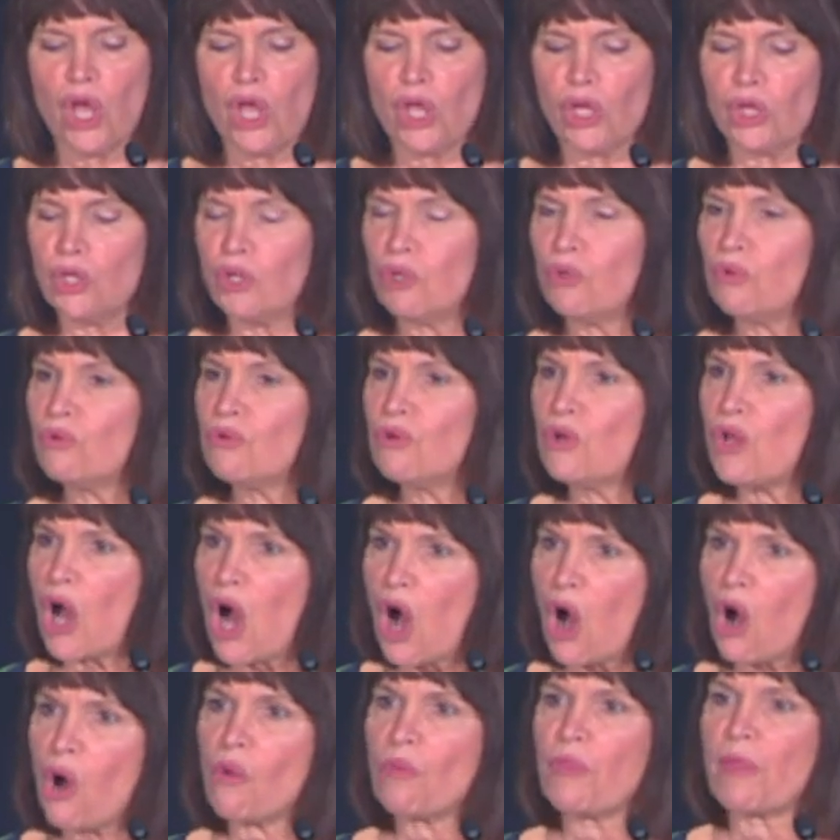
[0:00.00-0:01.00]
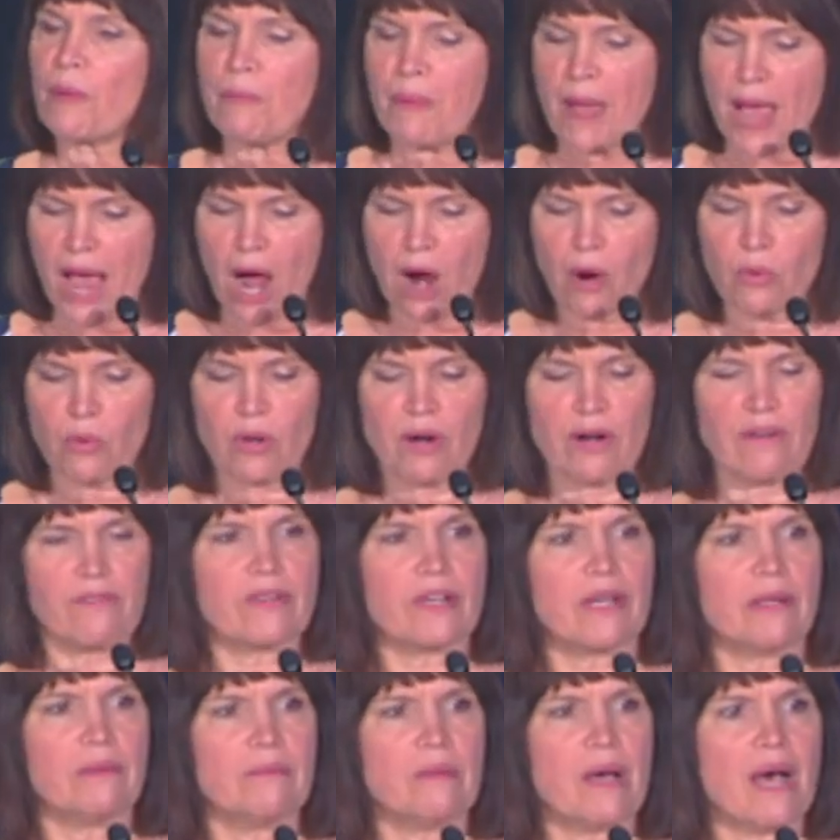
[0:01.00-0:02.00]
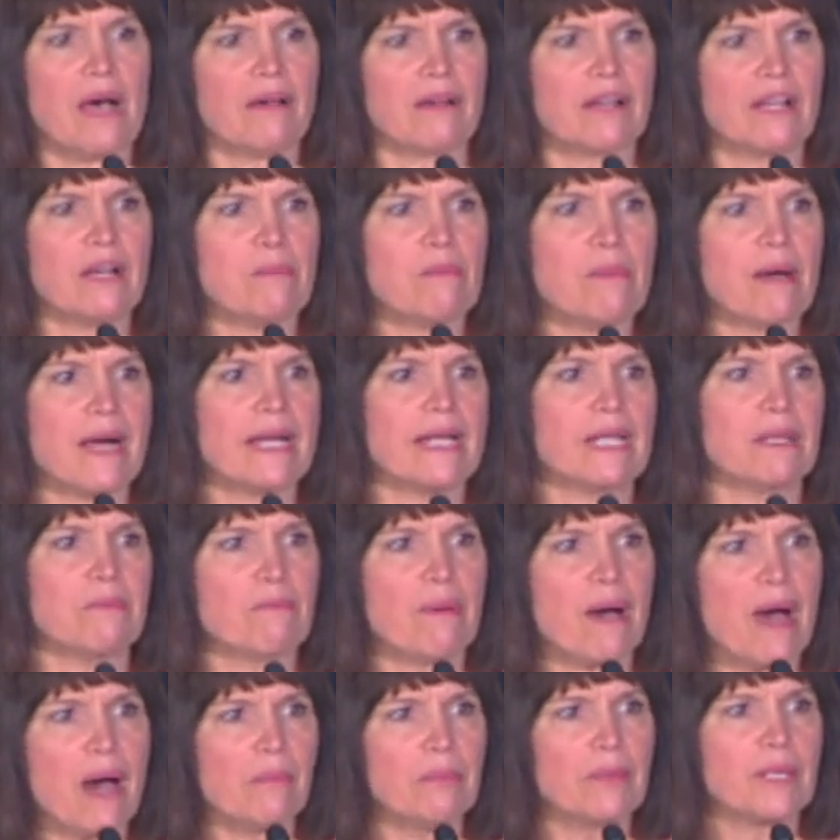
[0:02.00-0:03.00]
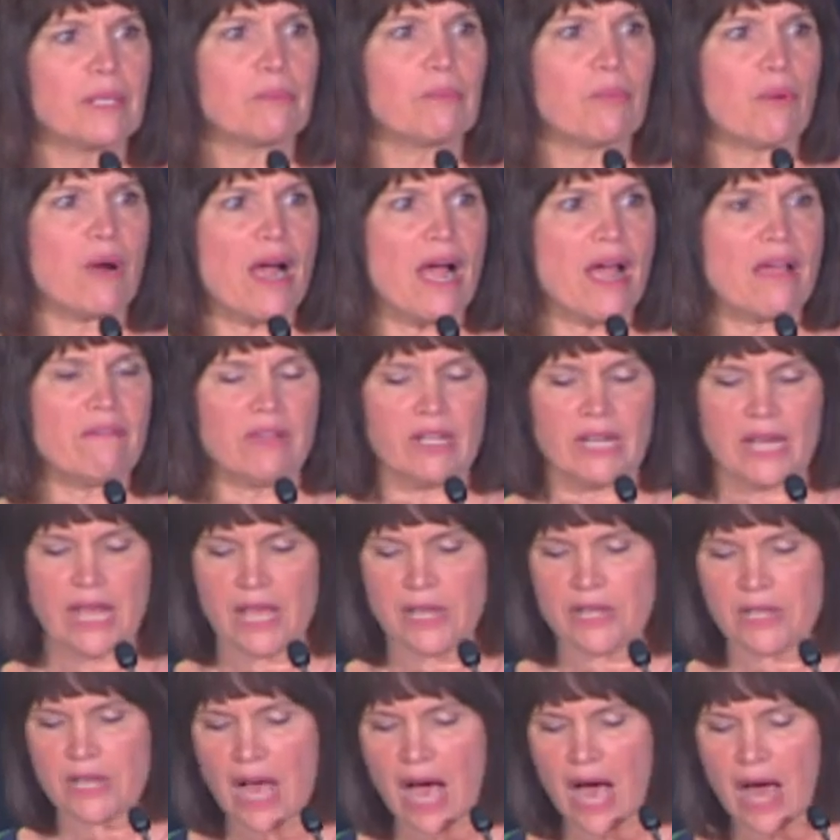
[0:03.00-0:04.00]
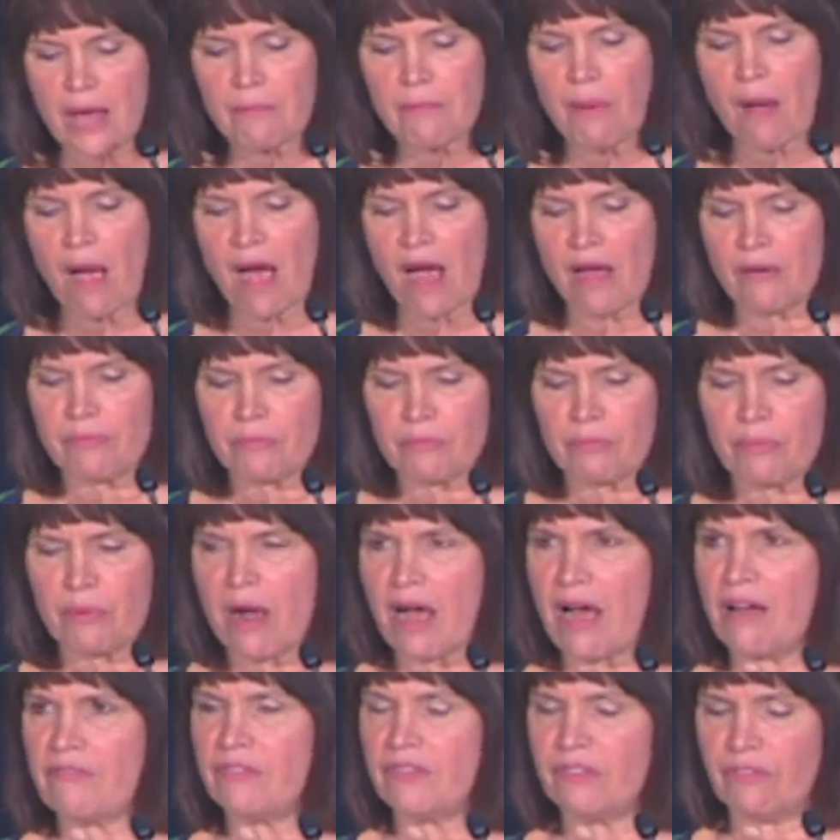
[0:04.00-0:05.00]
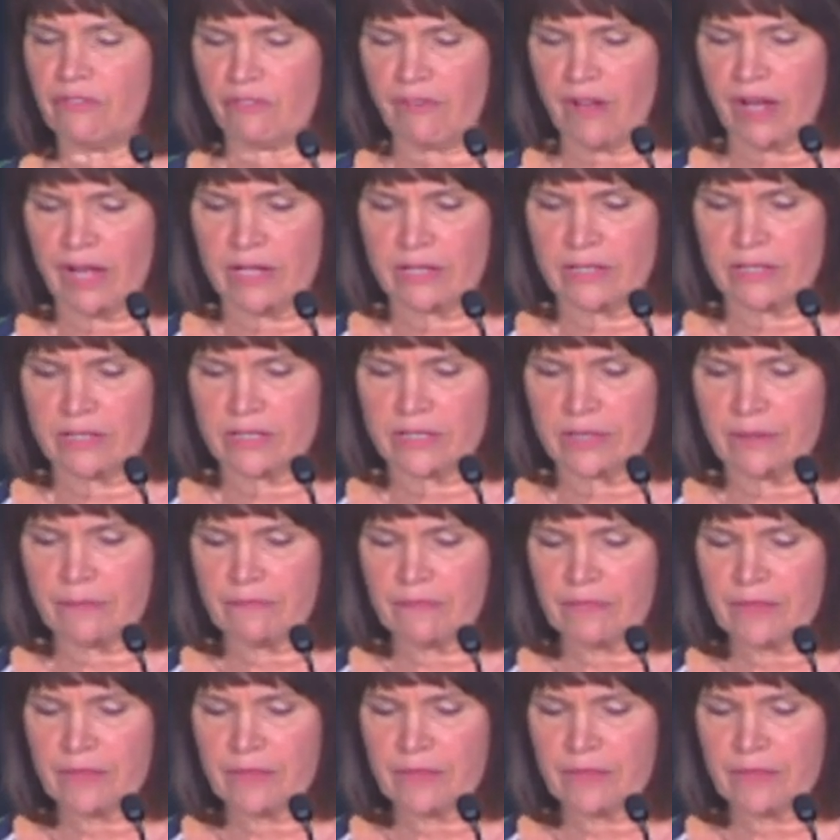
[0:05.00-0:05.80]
You know the power of combining public, private, and nonprofit funds.